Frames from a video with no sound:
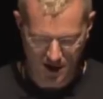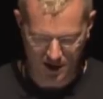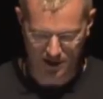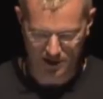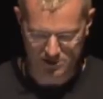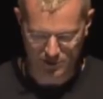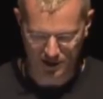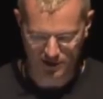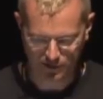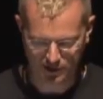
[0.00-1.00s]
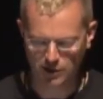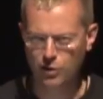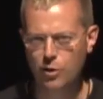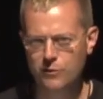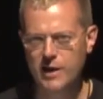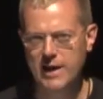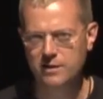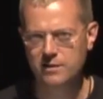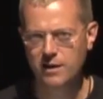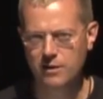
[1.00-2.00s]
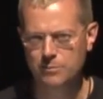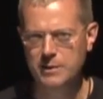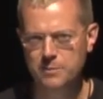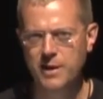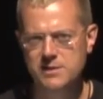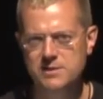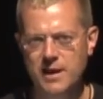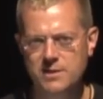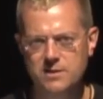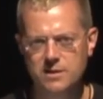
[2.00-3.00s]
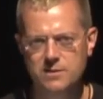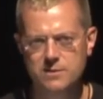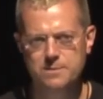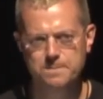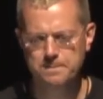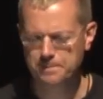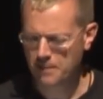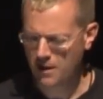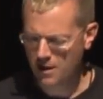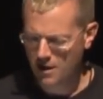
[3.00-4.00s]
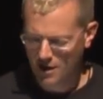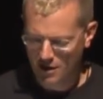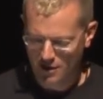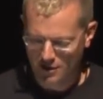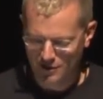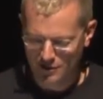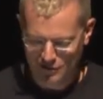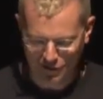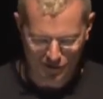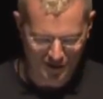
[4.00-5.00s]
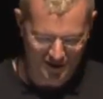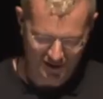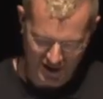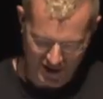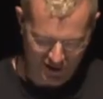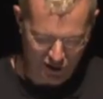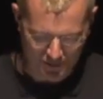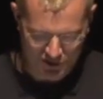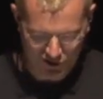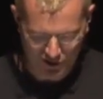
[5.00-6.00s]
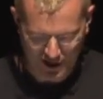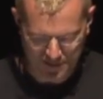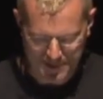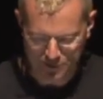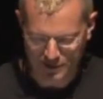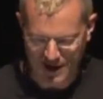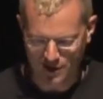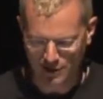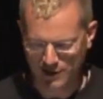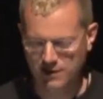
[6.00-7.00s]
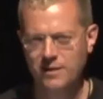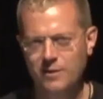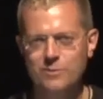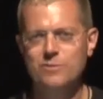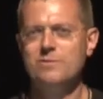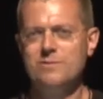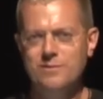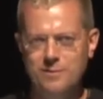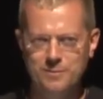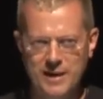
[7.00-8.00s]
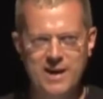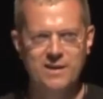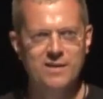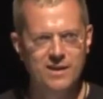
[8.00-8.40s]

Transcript: is relatively low overhead and minimizes accidents. So, I'm sure a lot of people now are thinking, man,